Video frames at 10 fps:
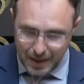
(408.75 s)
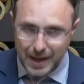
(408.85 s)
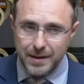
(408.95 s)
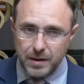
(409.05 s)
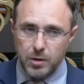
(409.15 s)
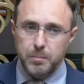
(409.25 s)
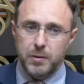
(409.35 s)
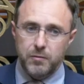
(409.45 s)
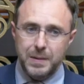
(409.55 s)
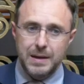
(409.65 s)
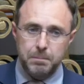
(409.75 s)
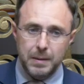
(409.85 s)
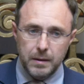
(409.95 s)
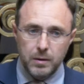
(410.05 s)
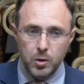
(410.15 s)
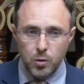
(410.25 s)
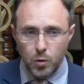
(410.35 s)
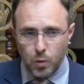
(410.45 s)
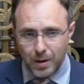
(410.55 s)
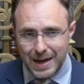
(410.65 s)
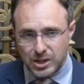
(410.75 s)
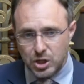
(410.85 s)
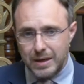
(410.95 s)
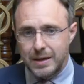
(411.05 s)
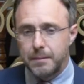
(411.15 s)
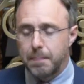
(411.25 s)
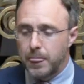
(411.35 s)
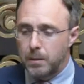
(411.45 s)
and the number of people who are actually